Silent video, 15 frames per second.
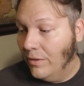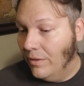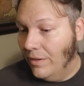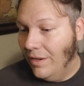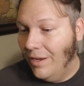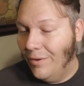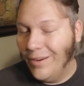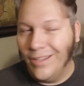
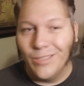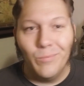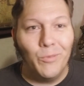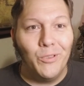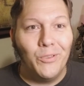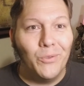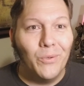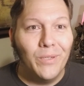Got some
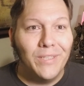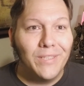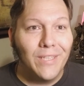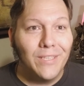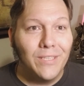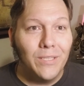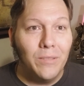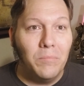new toys.
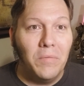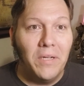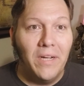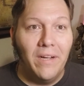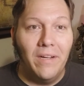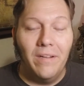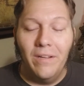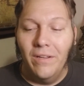Got
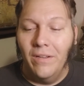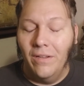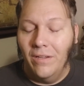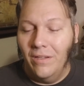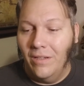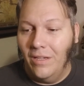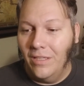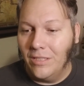
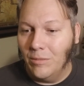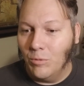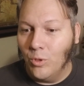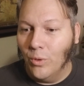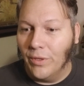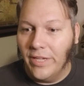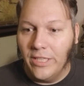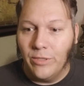some
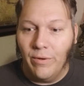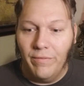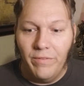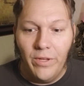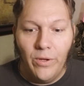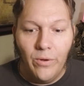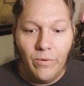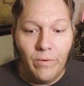cool things to
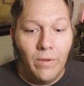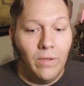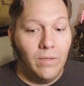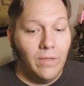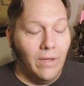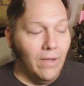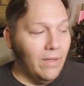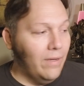review.
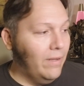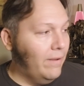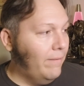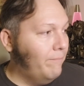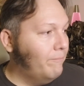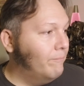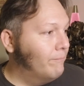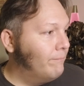Got
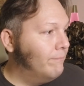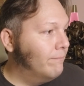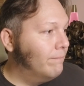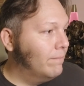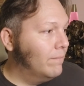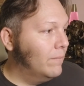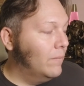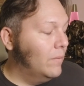
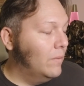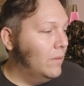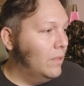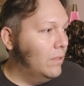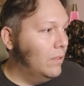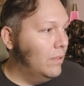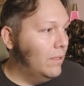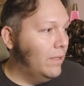
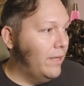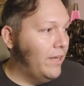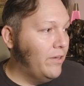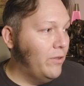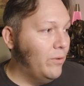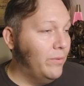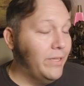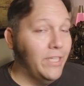a
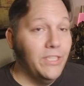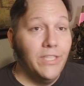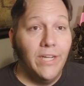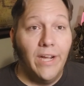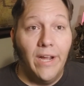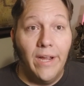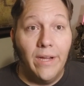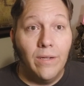new
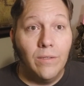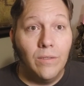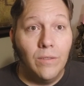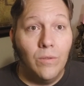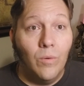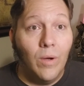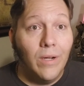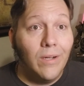DJI
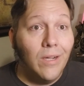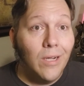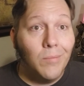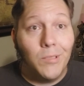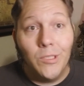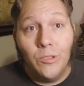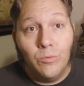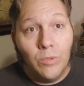
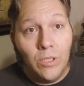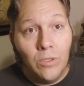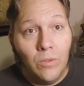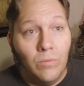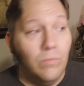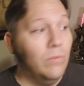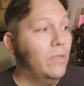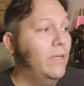quadcopter
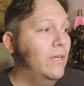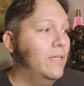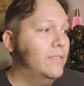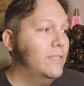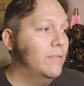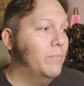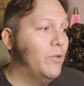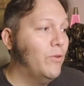drone. Got
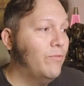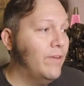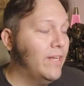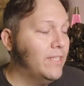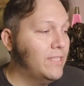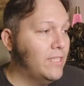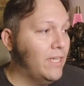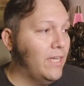some new
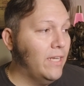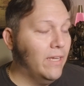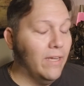fancy.